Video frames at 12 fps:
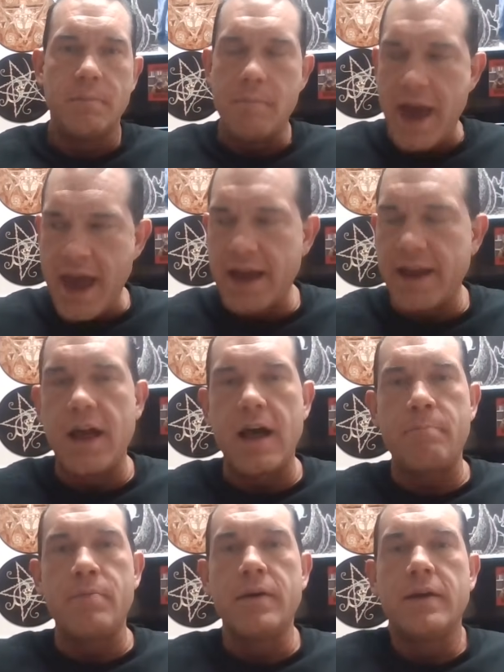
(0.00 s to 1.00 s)
Man
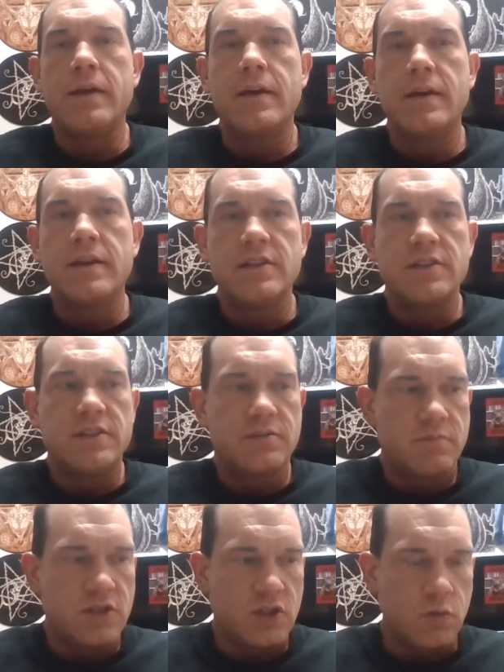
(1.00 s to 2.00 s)
up,
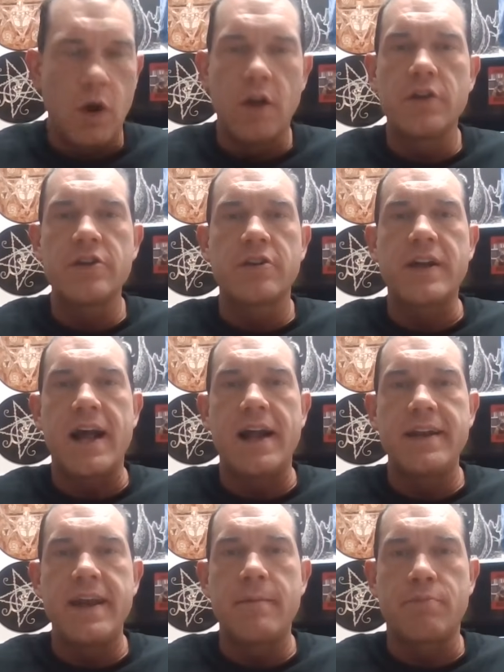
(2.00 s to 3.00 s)
swallow your
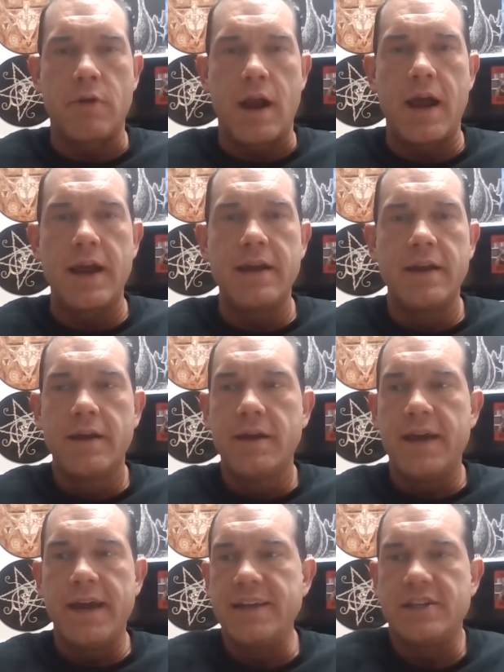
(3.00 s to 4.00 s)
goddamn pride,
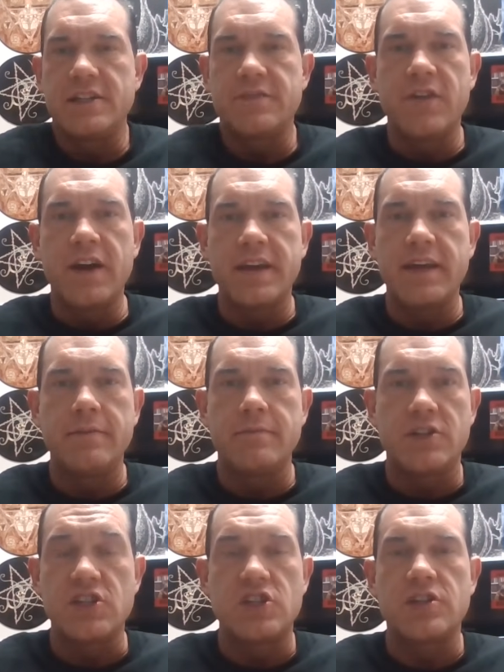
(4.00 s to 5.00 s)
and just fucking,
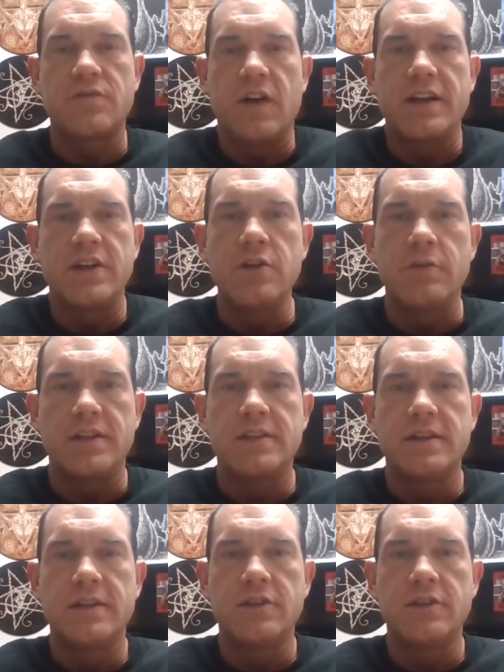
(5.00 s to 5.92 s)
just, just fucking do it.